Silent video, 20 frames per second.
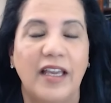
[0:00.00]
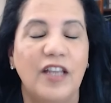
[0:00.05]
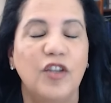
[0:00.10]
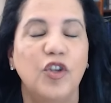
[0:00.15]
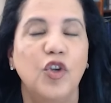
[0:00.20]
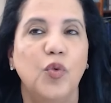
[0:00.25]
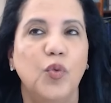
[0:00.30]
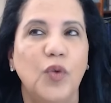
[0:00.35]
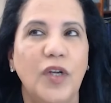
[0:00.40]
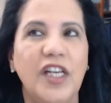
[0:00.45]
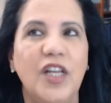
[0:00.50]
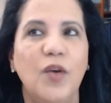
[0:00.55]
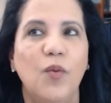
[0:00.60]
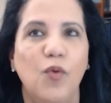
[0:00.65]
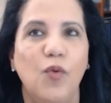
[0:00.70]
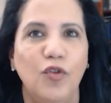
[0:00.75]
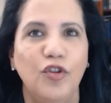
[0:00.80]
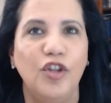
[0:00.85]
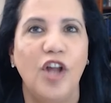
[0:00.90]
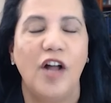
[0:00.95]
And you really
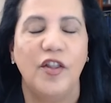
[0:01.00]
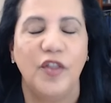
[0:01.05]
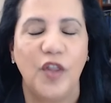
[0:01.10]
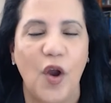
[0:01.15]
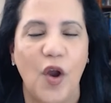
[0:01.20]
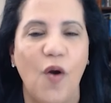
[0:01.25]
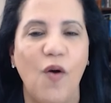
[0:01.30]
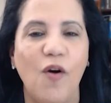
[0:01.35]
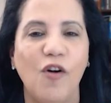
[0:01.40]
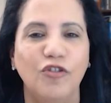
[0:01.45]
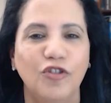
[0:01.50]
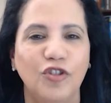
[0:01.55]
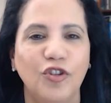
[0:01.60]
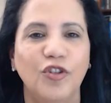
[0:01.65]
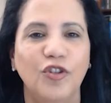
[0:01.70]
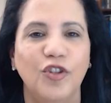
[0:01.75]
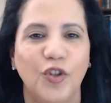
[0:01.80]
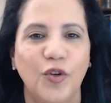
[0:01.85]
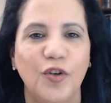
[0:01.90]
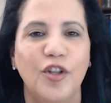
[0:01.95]
will not know until
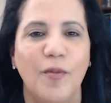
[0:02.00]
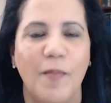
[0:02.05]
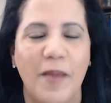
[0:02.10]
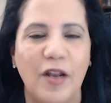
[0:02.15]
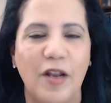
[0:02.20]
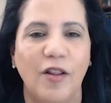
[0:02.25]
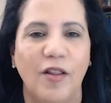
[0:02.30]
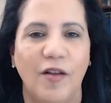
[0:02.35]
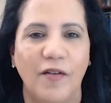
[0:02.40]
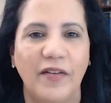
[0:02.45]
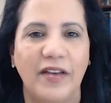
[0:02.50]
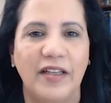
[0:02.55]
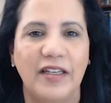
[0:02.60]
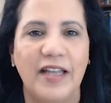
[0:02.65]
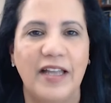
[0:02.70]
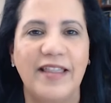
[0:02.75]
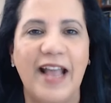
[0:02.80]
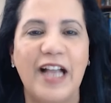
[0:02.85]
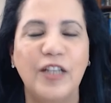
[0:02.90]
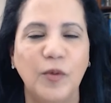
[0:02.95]
you're in the middle of it.
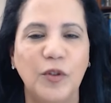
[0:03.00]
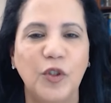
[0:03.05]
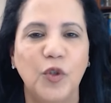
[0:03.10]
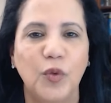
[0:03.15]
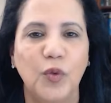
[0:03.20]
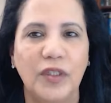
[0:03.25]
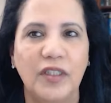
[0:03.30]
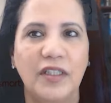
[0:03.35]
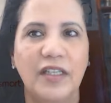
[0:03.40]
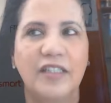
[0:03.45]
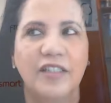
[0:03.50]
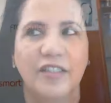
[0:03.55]
And that's when you realize